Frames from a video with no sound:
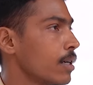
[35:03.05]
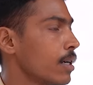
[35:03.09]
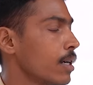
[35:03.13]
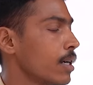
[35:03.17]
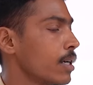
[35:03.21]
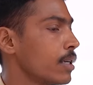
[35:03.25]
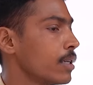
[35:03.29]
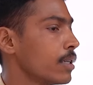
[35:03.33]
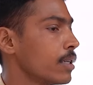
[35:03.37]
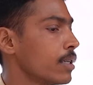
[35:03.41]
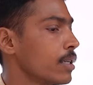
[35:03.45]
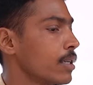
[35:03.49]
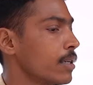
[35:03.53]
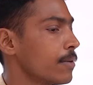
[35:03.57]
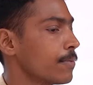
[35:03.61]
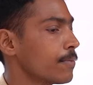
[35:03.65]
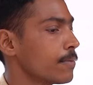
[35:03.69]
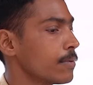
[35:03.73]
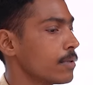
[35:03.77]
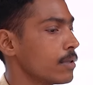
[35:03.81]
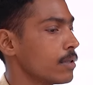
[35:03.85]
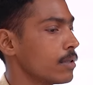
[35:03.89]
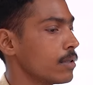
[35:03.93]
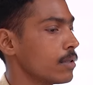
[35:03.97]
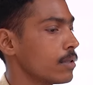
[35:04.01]
and if
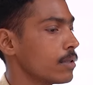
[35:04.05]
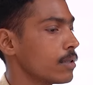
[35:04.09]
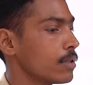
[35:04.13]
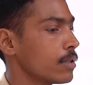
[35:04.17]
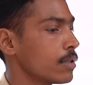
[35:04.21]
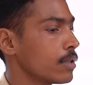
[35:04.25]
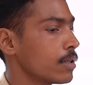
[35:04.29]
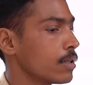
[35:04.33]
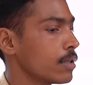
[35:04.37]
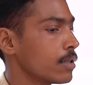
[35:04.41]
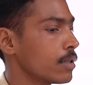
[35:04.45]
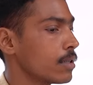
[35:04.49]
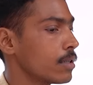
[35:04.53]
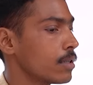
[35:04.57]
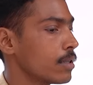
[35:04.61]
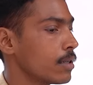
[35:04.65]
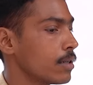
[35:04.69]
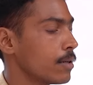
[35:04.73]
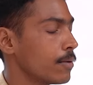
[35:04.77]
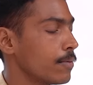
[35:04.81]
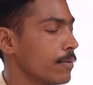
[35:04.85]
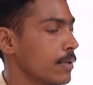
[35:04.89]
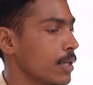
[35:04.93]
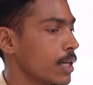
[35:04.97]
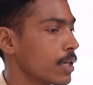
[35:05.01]

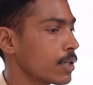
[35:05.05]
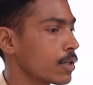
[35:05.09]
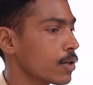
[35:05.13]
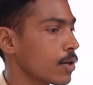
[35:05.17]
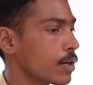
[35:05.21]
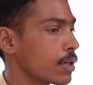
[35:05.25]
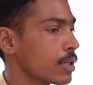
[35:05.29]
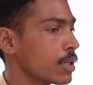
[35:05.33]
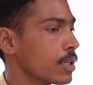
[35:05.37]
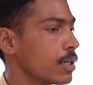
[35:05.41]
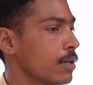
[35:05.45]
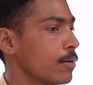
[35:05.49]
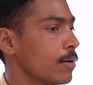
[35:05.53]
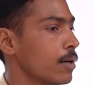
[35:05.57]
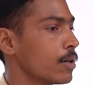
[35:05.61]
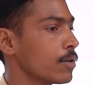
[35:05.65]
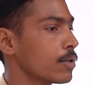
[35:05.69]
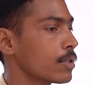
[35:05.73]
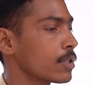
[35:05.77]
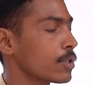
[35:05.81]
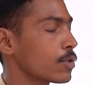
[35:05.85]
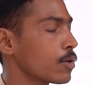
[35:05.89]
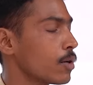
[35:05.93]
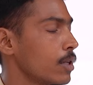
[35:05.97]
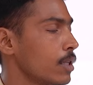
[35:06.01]
we are talking about
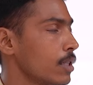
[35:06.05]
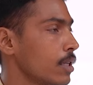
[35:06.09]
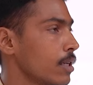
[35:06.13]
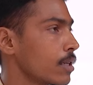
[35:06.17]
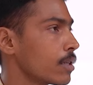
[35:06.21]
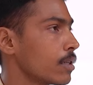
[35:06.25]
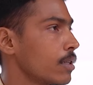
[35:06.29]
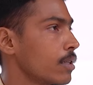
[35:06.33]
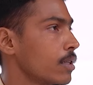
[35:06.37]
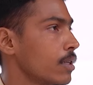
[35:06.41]
a soldier,